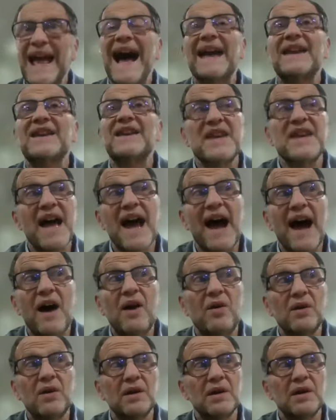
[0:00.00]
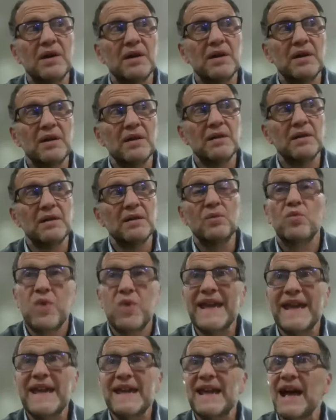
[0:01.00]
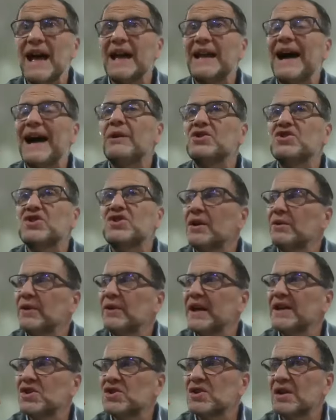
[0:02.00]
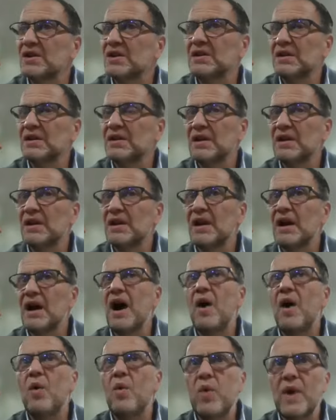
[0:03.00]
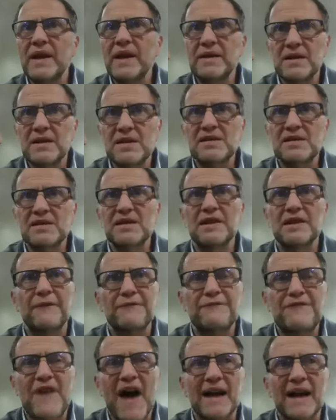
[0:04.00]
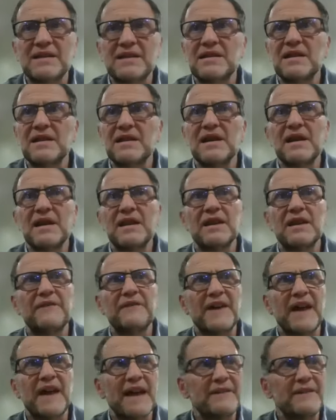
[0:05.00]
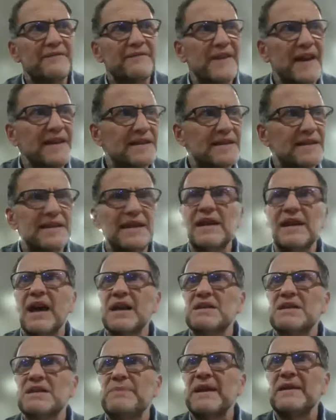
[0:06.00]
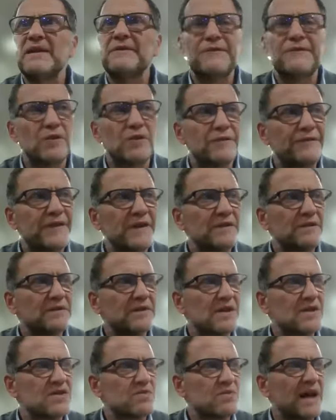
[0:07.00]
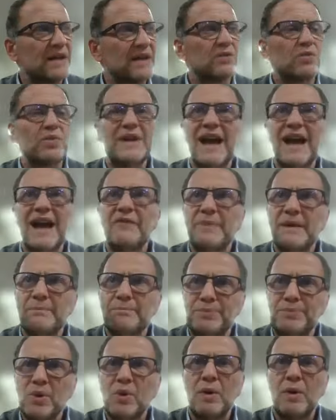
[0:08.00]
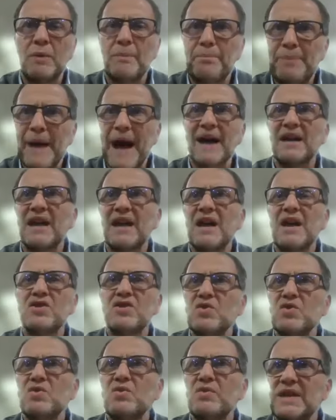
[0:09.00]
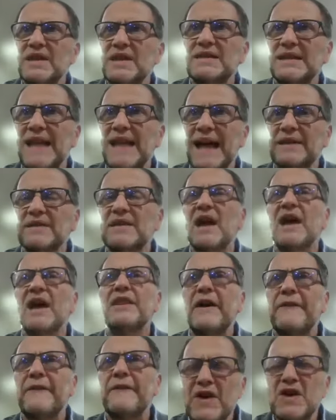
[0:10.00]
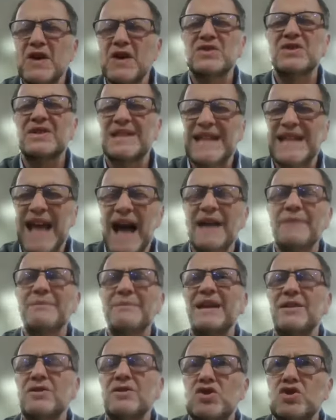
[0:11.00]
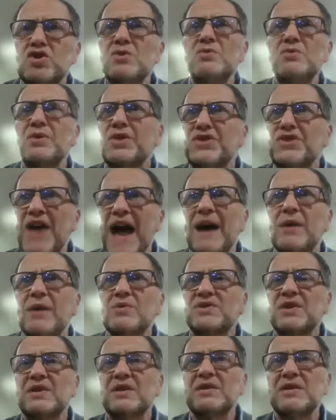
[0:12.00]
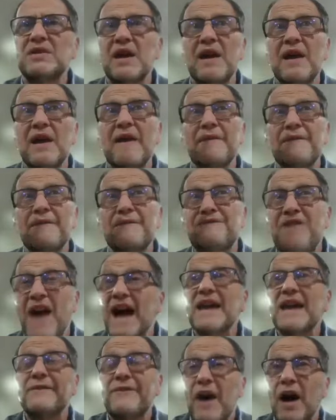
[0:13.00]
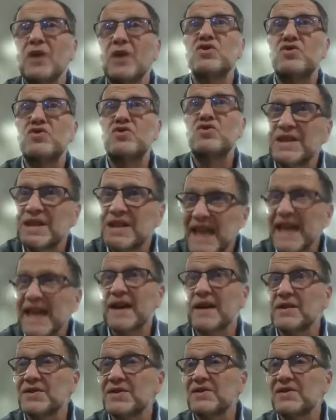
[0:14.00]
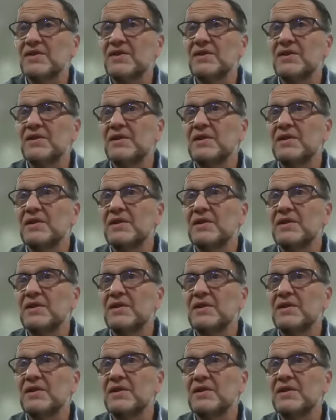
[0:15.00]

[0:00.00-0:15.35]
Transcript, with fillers: And now we and our generation are witness to the fact that Veheveti has been fulfilled as well. We have been brought back to this land. The first time in 2,500 years,